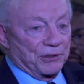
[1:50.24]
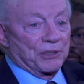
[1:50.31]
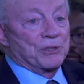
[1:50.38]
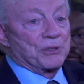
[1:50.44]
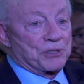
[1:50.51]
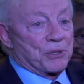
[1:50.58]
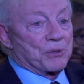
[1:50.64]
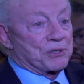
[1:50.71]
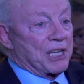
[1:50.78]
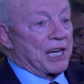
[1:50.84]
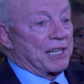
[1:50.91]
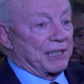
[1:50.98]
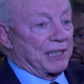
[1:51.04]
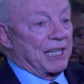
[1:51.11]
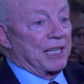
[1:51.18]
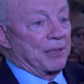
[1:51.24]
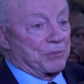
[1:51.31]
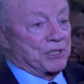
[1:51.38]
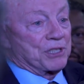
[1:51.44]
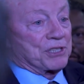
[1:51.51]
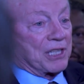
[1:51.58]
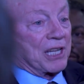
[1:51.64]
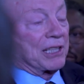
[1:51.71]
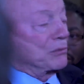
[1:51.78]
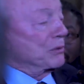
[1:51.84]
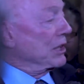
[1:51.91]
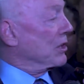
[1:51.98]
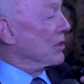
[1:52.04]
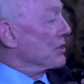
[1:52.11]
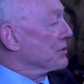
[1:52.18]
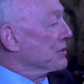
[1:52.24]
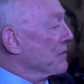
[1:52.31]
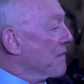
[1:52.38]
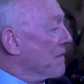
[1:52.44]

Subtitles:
can lose those kind of games just like we lost them.